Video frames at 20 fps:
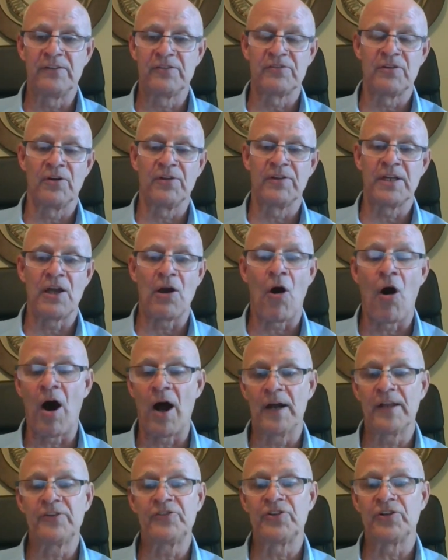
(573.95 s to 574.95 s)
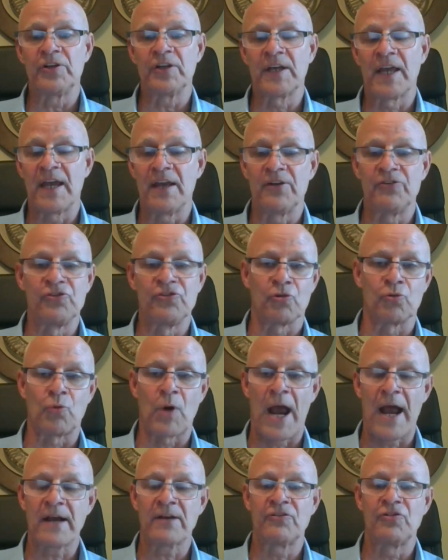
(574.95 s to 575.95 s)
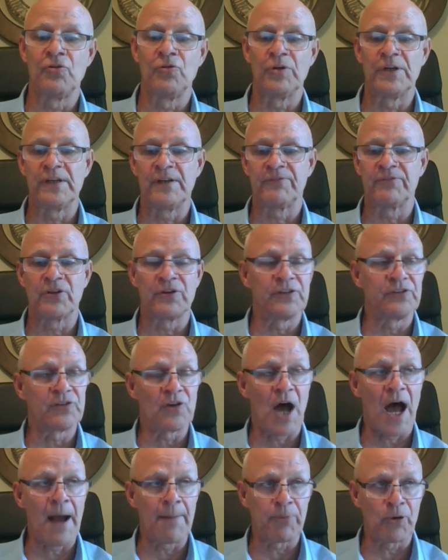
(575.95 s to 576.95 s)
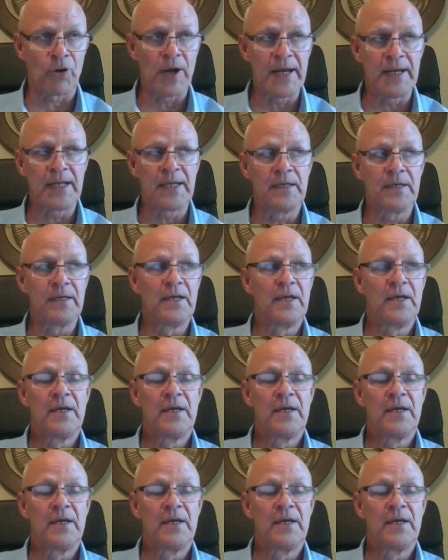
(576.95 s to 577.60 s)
So the auditor can direct whoever is operating